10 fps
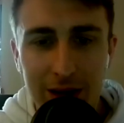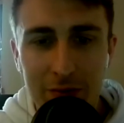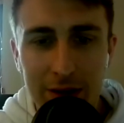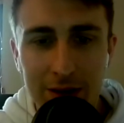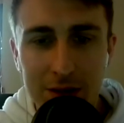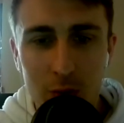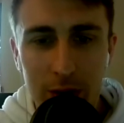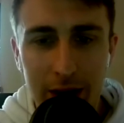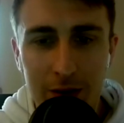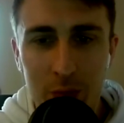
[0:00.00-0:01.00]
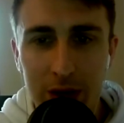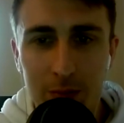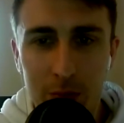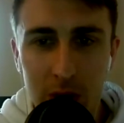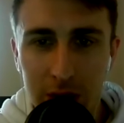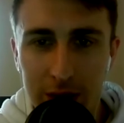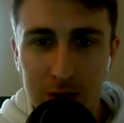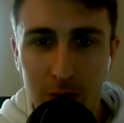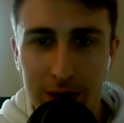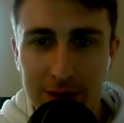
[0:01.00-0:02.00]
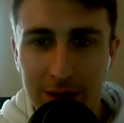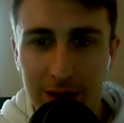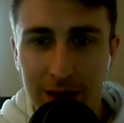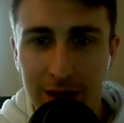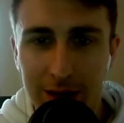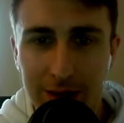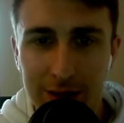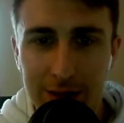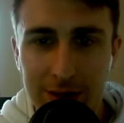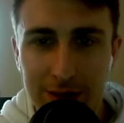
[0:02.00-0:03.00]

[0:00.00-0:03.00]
in this run they have beaten Burnley twice, and.